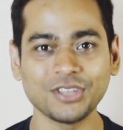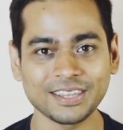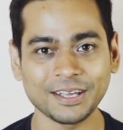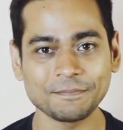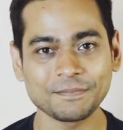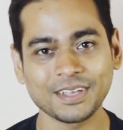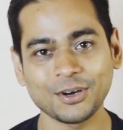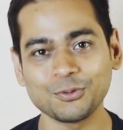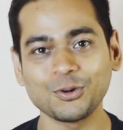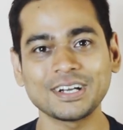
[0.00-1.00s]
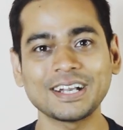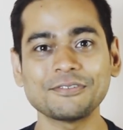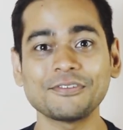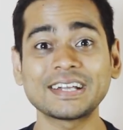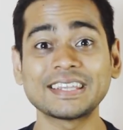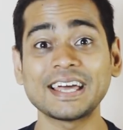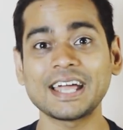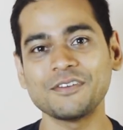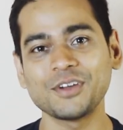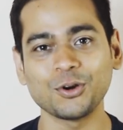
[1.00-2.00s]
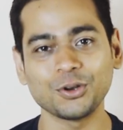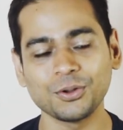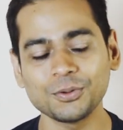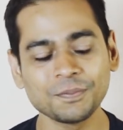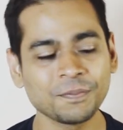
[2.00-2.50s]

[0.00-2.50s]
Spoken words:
using them or what effect they are having on you.